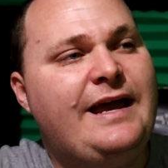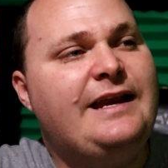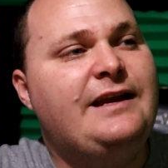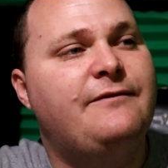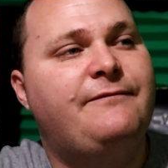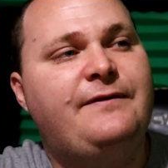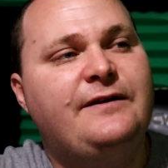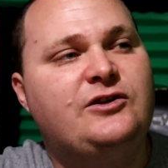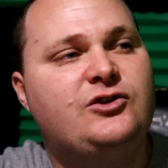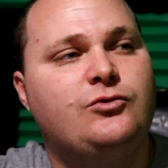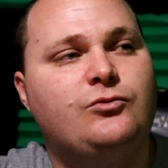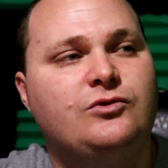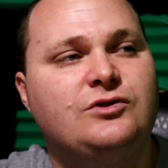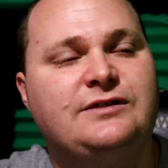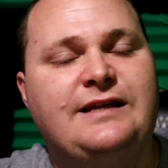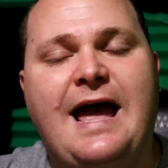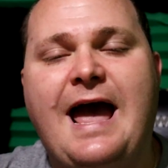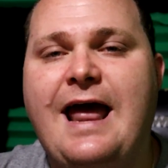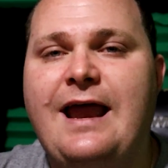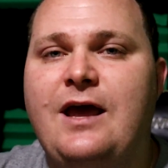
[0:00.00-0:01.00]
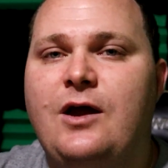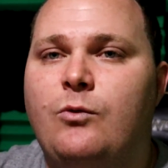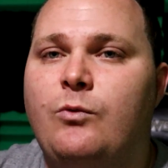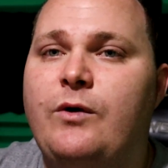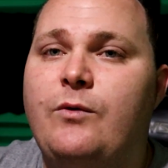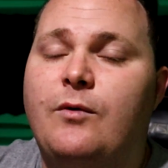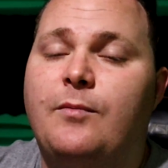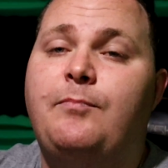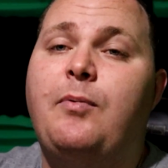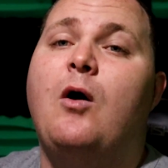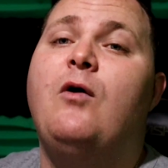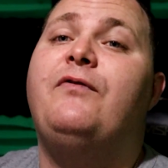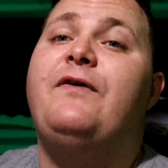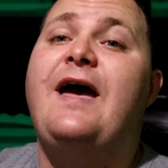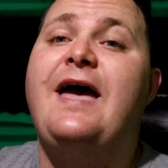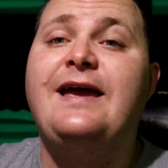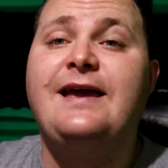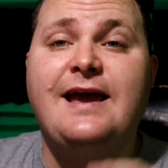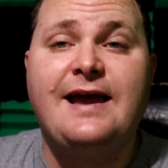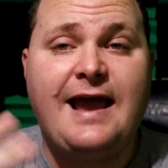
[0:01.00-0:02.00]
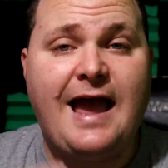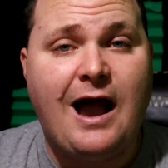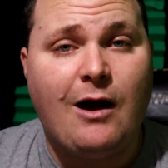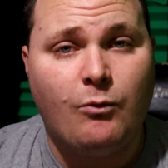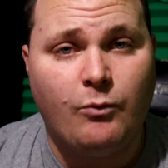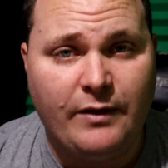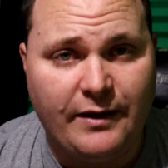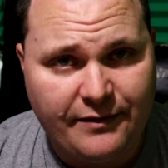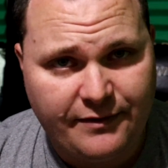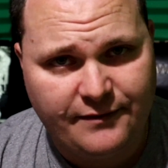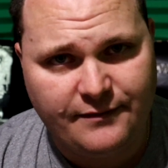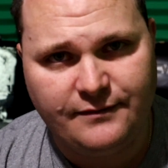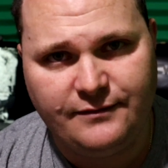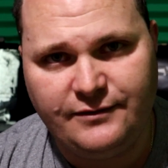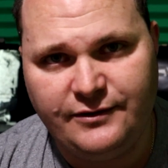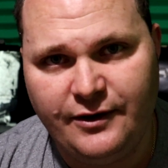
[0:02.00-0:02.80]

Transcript: individuals that we were both hanging out with.